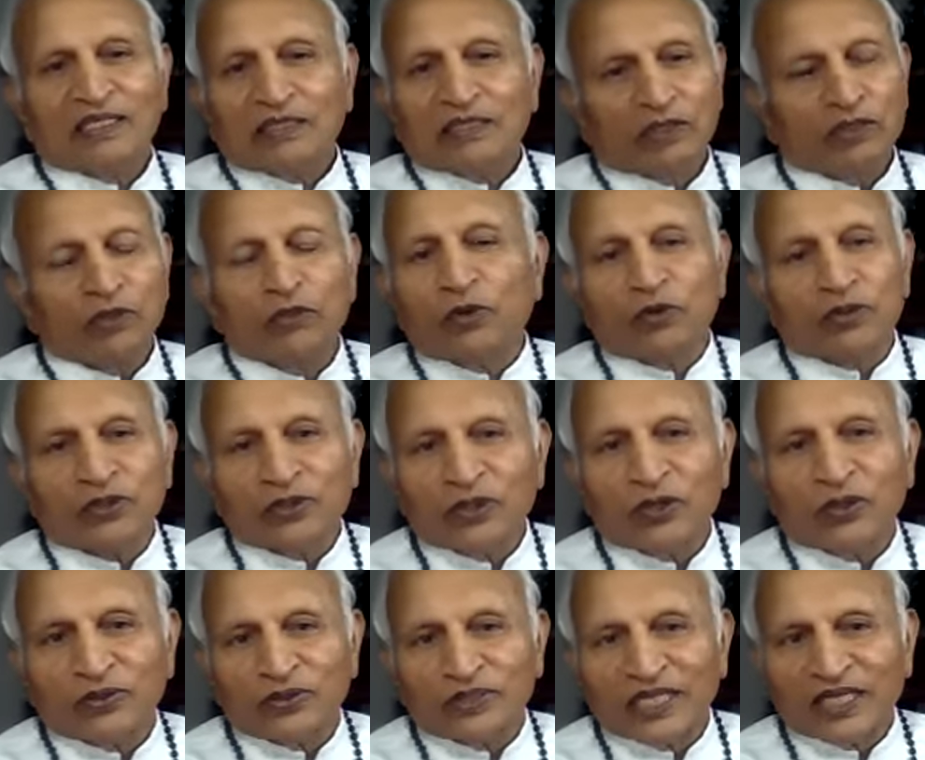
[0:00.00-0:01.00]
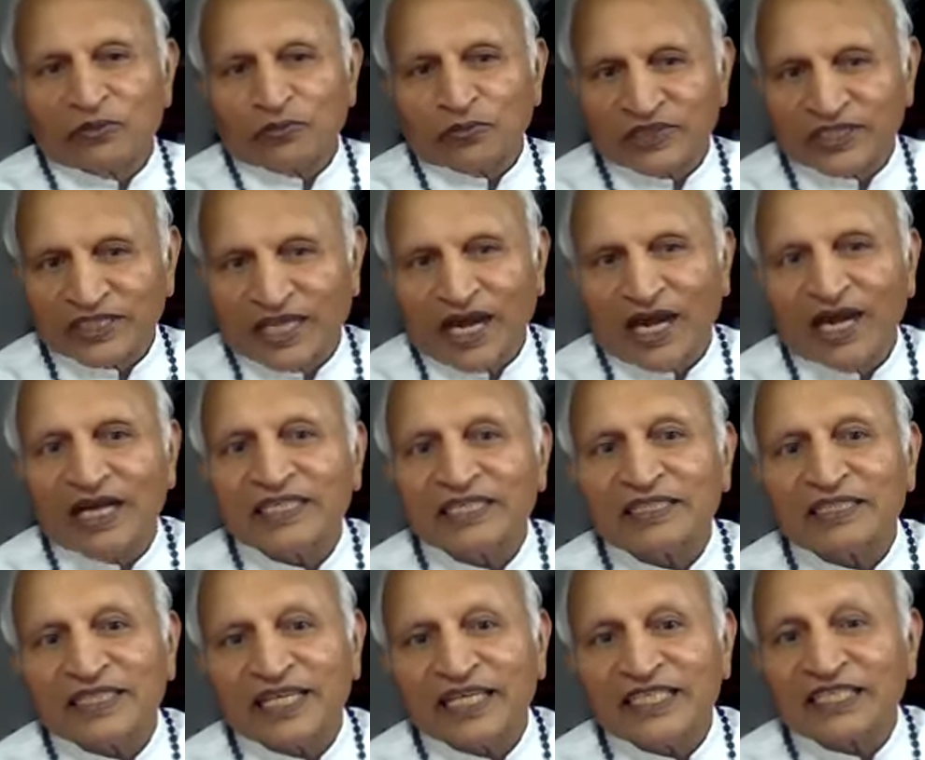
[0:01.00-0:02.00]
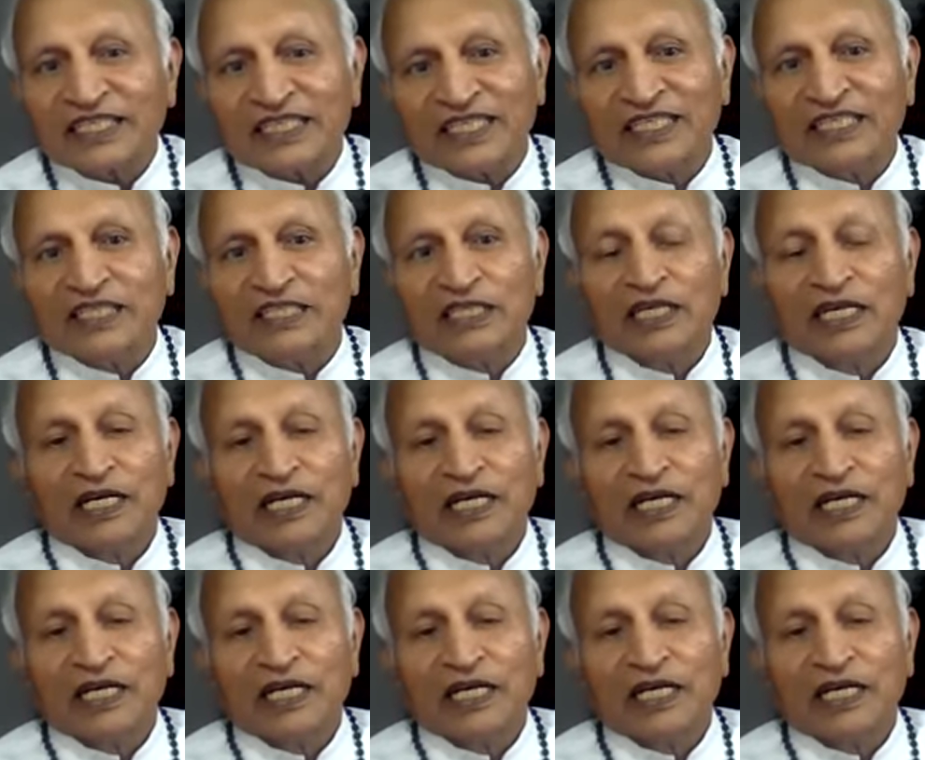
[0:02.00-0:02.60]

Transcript: You don't know that was God testing